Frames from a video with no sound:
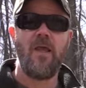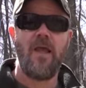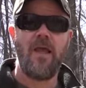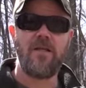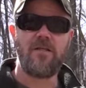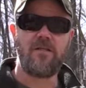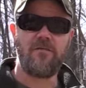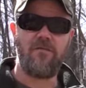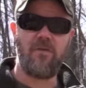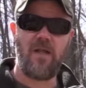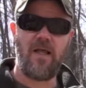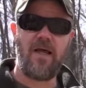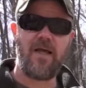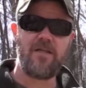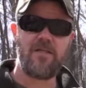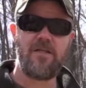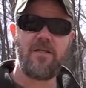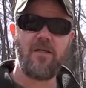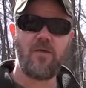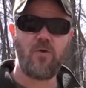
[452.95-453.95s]
As the
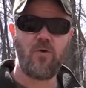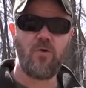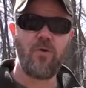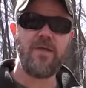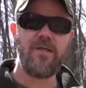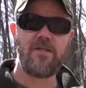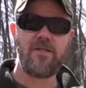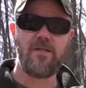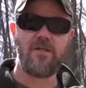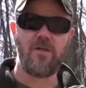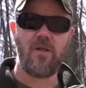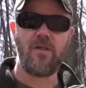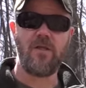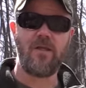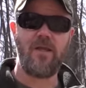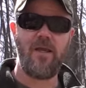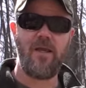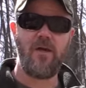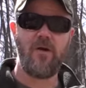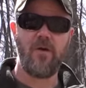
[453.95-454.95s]
velocity increases on
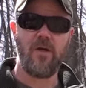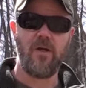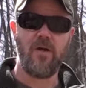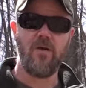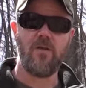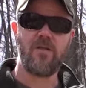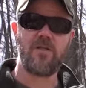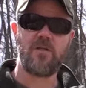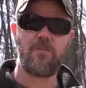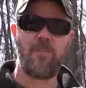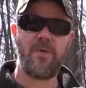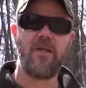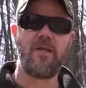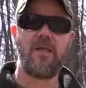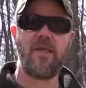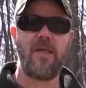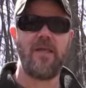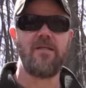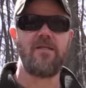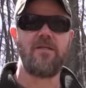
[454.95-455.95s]
the carrier, the
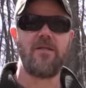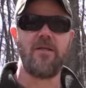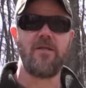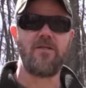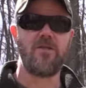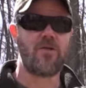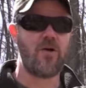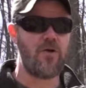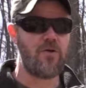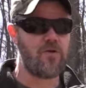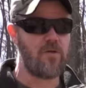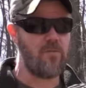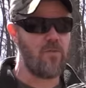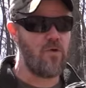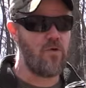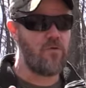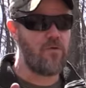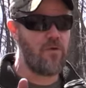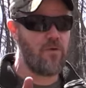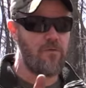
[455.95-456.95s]
spent casings start to
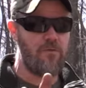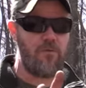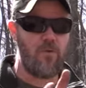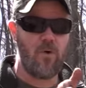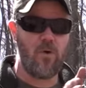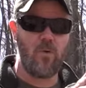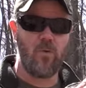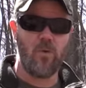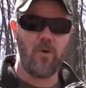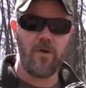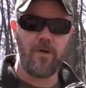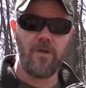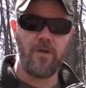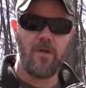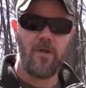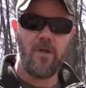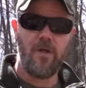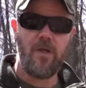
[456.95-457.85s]
move forward.